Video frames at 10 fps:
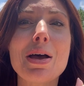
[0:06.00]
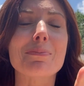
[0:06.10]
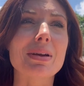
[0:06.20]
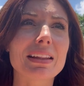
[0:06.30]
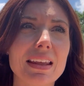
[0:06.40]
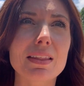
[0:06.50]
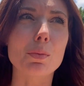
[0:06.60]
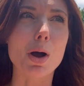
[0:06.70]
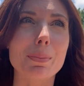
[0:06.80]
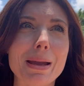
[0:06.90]
mainly the
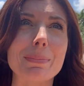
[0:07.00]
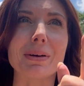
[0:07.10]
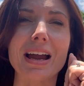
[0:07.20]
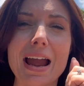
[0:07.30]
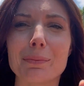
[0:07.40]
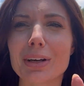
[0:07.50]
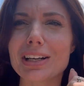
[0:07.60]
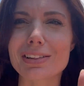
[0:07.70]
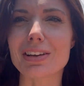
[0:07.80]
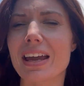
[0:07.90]
wallpaper, and we're going
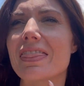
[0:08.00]
to look at